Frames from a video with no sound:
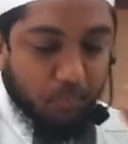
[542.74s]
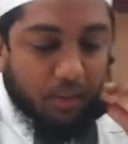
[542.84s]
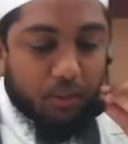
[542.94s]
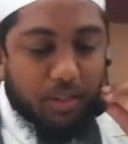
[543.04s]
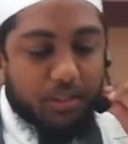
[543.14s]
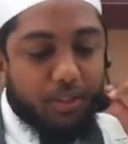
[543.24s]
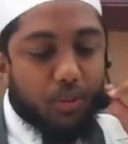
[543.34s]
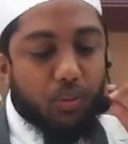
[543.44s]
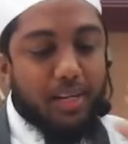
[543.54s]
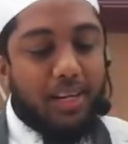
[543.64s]
Okay, so the
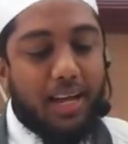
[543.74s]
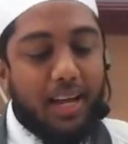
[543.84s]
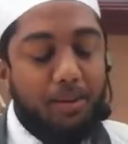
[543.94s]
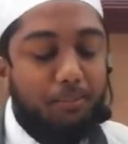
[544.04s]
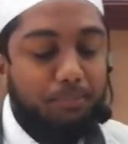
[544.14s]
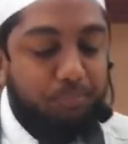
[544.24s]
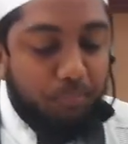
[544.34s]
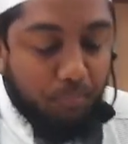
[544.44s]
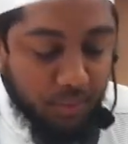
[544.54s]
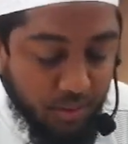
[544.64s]
word Lahab
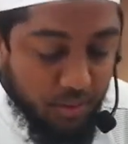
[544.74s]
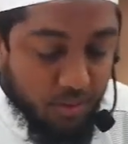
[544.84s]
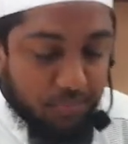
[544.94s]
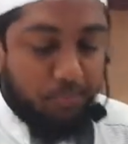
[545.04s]
means